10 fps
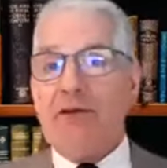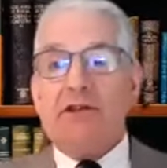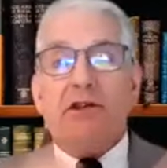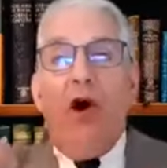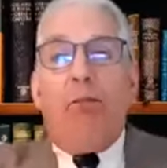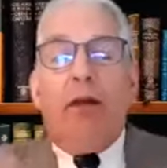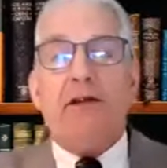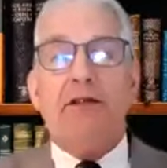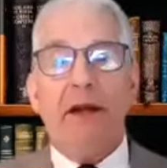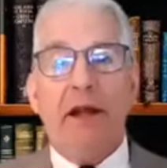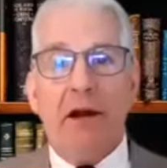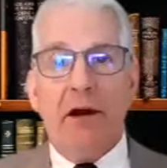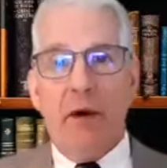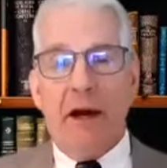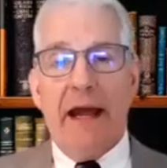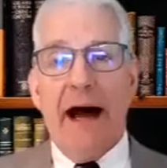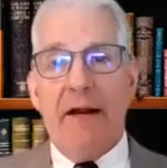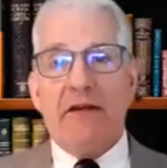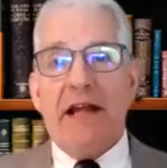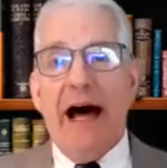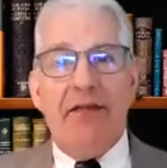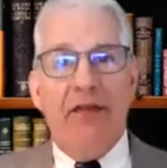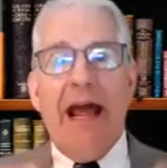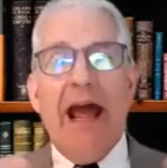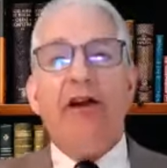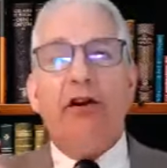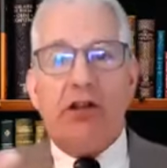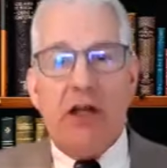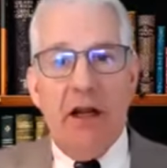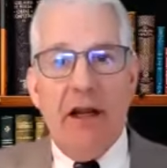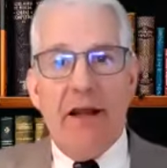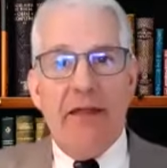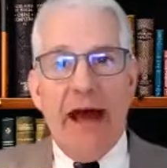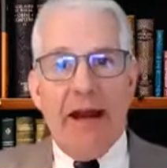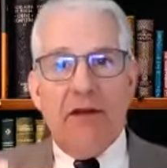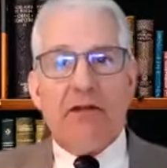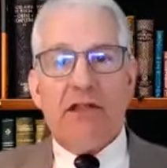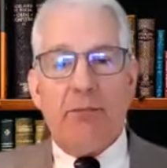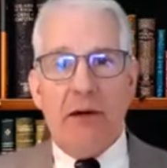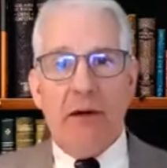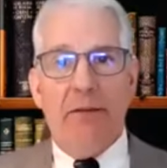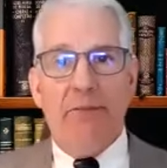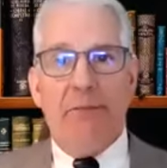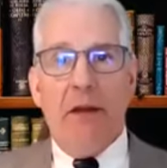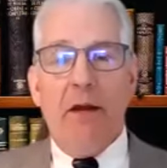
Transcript: There's no place we can go where God is not in the energy that is spirit.